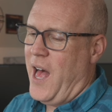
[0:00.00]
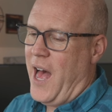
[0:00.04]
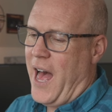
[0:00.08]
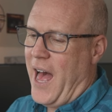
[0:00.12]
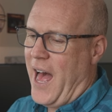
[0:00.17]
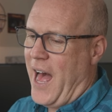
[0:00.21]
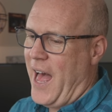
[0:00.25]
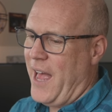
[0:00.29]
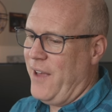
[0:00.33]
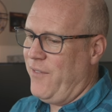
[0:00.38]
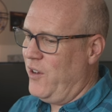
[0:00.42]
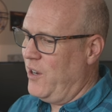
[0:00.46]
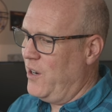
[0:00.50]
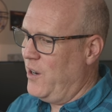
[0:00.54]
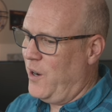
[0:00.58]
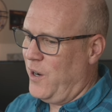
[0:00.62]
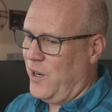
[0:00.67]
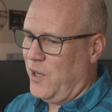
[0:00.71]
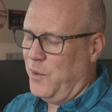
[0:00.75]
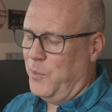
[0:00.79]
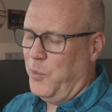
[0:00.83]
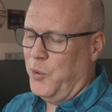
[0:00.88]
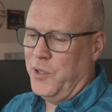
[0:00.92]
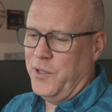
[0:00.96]
I've got an
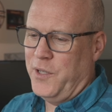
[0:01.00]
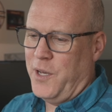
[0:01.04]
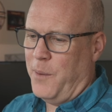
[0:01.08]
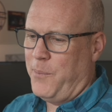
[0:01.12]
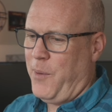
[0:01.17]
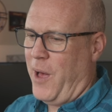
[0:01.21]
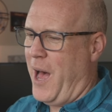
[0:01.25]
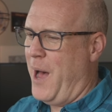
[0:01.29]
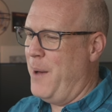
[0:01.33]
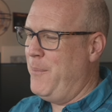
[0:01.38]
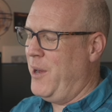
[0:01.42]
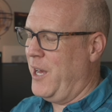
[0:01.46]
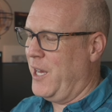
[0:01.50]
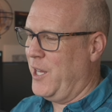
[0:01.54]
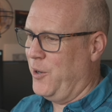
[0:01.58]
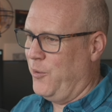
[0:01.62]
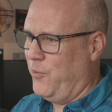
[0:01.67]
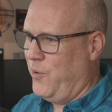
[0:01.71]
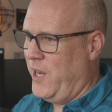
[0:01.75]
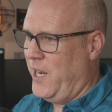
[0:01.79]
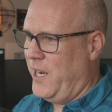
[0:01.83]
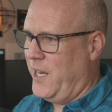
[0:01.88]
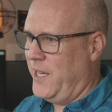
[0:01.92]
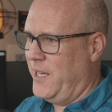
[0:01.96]
article pulled up. I'm not going to
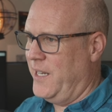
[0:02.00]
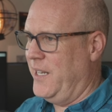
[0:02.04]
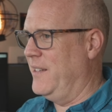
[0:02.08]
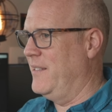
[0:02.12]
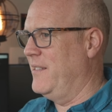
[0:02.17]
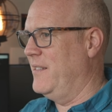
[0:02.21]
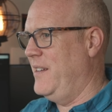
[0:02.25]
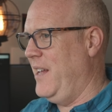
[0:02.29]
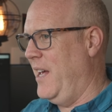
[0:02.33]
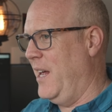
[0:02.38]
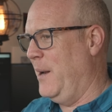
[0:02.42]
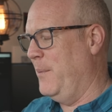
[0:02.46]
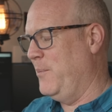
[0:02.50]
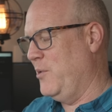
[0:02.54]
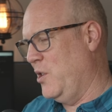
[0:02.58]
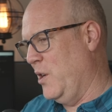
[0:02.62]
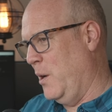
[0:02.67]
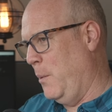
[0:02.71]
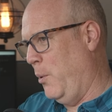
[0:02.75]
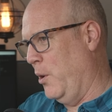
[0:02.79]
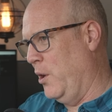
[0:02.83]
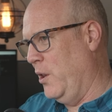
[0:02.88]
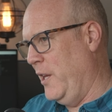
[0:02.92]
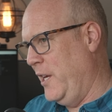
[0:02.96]
read it. Instead, I'm just going to
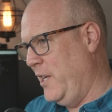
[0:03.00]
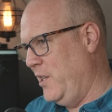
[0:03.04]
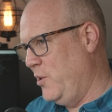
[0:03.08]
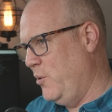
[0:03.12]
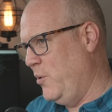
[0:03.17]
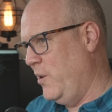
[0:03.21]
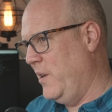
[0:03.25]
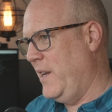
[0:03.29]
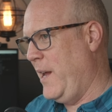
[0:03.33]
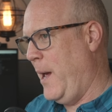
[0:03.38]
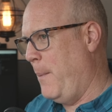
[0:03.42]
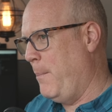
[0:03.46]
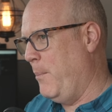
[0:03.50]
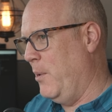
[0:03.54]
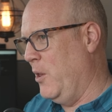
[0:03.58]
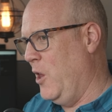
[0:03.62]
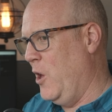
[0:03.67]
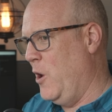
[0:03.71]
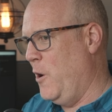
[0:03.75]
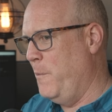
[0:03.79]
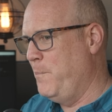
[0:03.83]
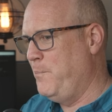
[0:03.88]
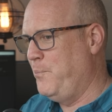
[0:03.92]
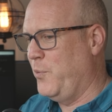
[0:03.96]
put a link to it down
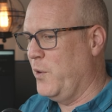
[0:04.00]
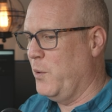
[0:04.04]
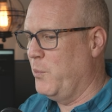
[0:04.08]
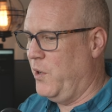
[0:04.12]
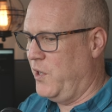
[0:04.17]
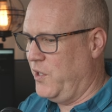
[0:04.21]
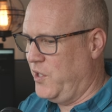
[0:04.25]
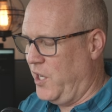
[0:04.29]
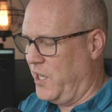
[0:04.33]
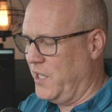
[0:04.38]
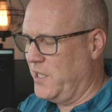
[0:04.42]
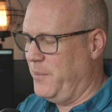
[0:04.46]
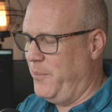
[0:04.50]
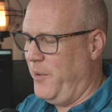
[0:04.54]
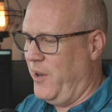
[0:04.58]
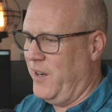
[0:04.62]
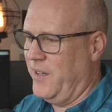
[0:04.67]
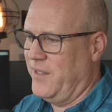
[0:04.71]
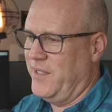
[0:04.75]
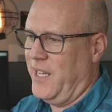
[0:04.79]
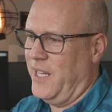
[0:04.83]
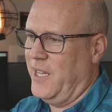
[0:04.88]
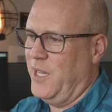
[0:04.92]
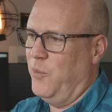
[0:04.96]
below, but it talks about
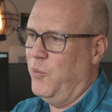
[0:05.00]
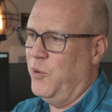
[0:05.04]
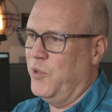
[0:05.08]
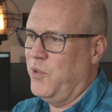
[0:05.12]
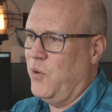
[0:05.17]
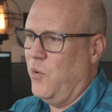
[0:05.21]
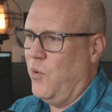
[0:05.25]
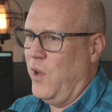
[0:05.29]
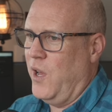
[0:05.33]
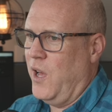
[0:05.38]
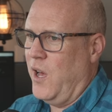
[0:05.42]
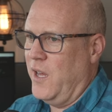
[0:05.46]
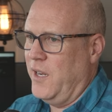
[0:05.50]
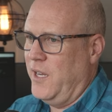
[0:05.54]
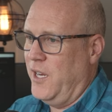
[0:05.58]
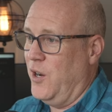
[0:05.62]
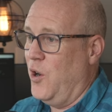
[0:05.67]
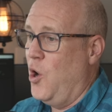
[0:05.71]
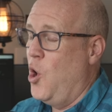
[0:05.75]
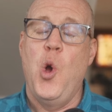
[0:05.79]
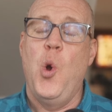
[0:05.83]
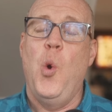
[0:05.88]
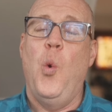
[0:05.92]
exactly what's going on here.